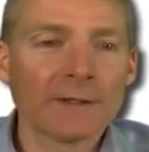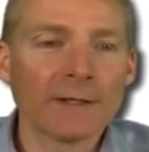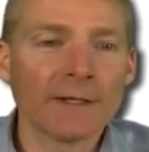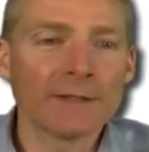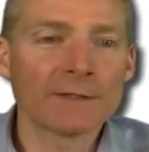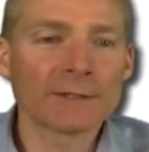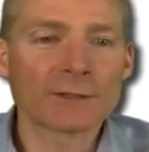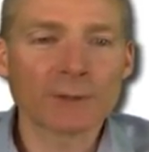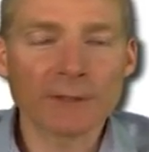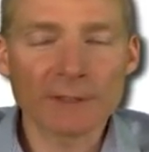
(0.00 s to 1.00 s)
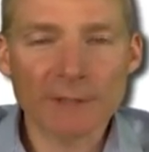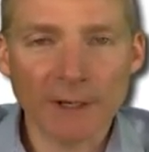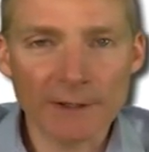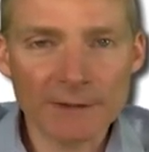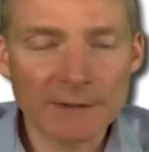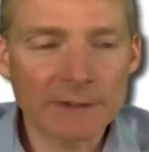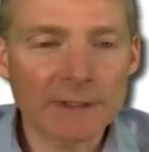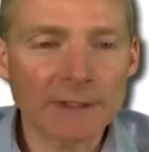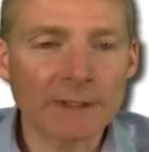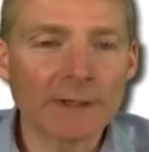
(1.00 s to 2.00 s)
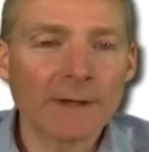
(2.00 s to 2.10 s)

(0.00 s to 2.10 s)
and just shorten it to RCT.